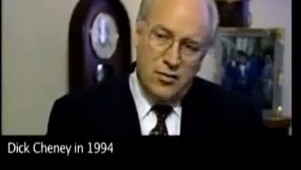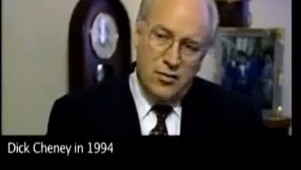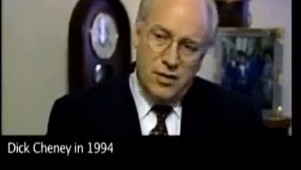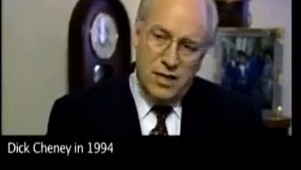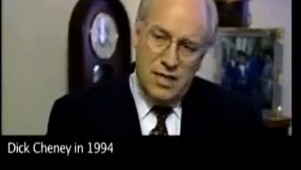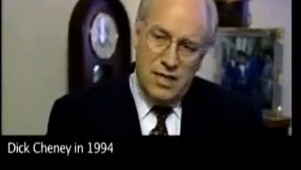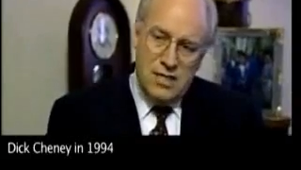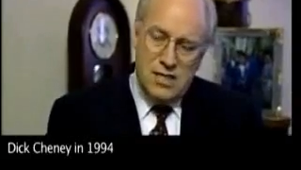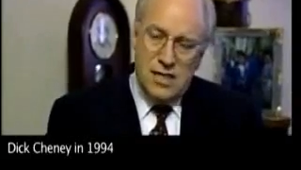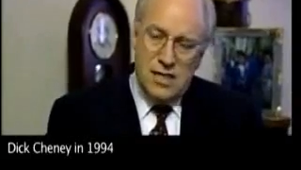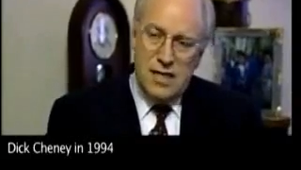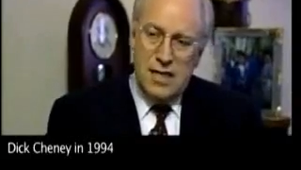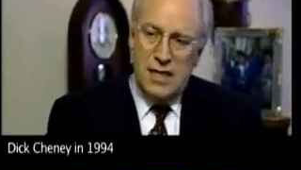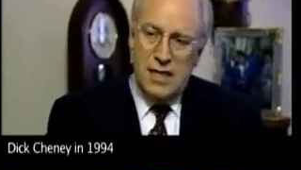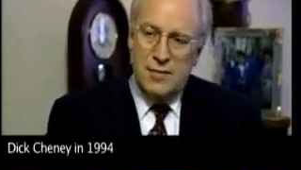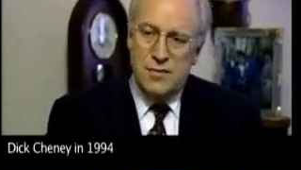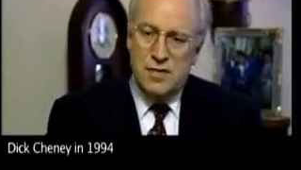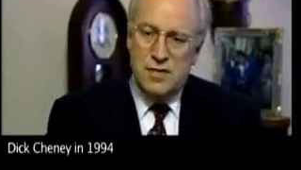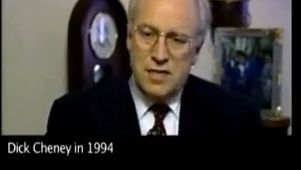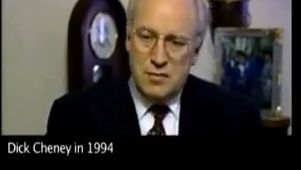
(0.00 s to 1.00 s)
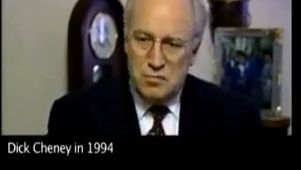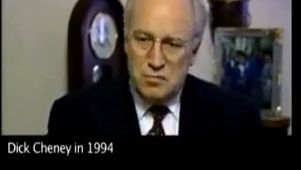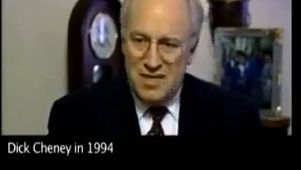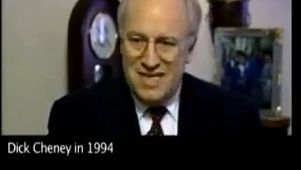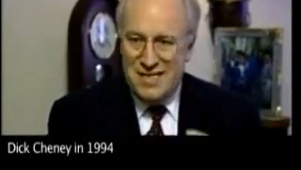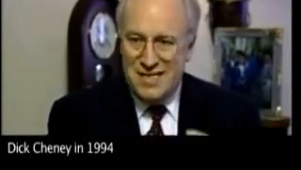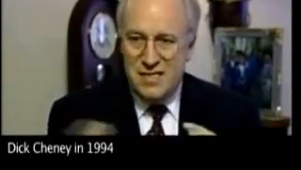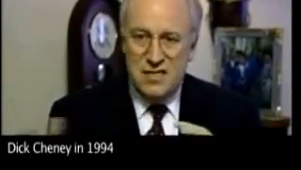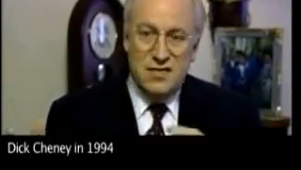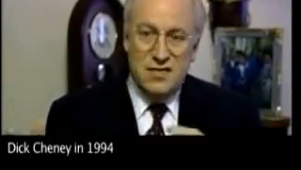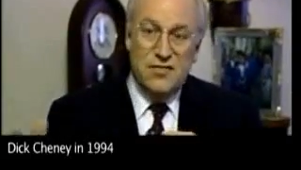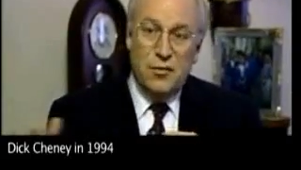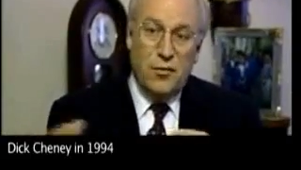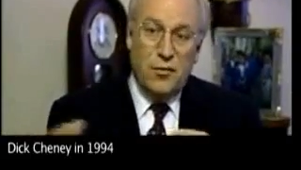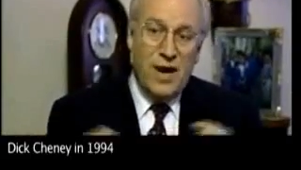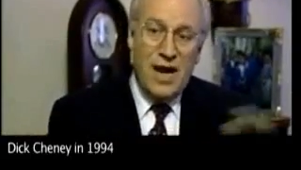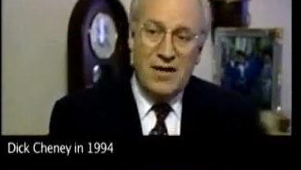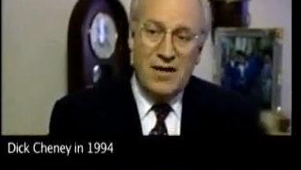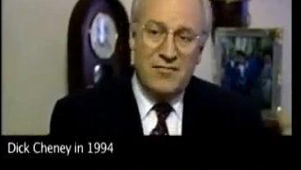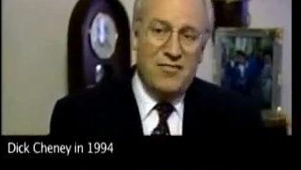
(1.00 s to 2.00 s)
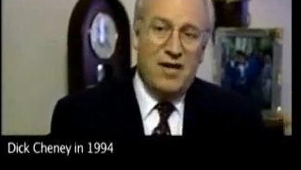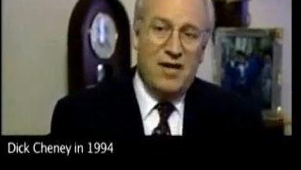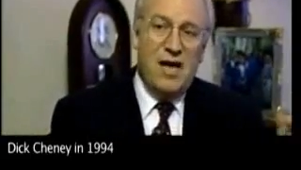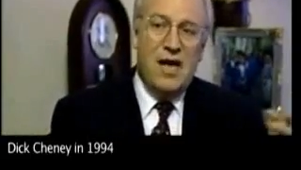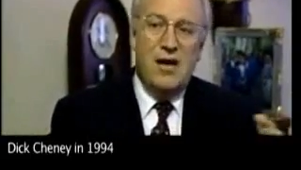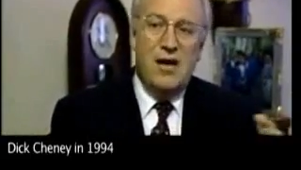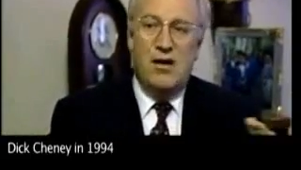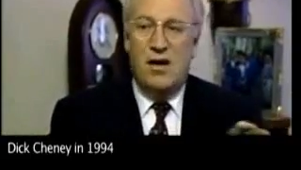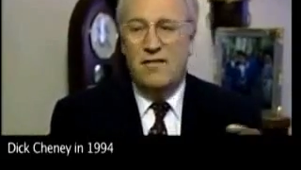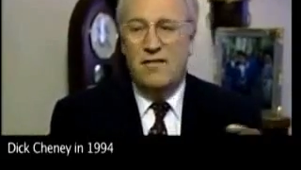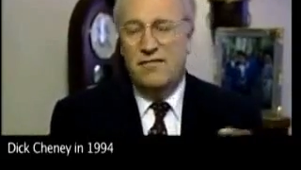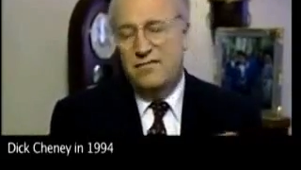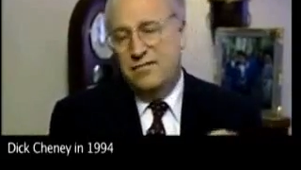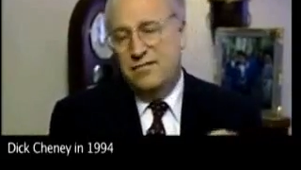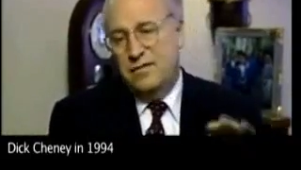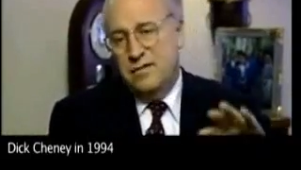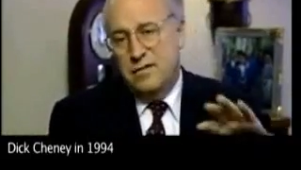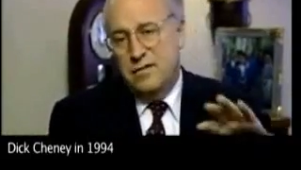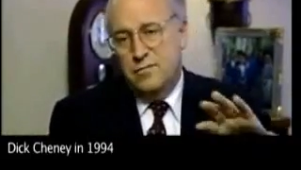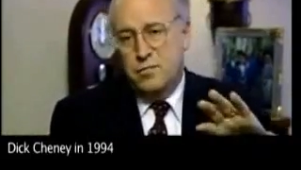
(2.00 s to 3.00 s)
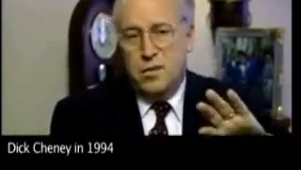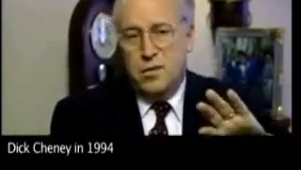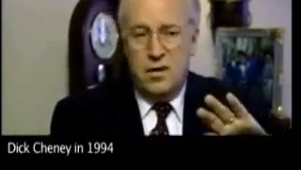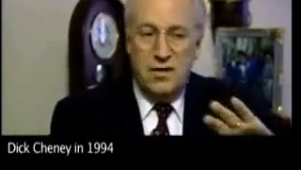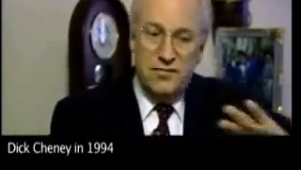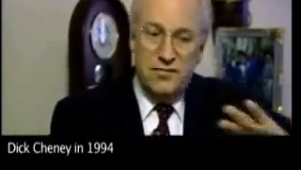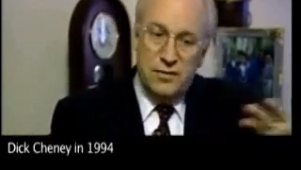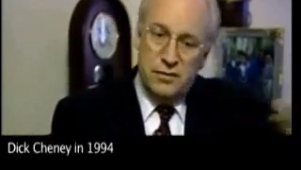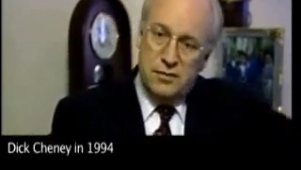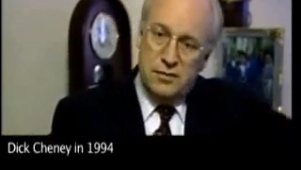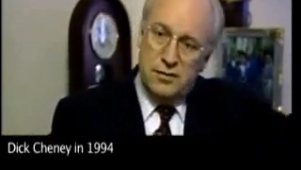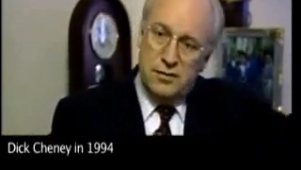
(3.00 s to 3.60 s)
you can easily end up seeing pieces of Iraq fly off. Part of it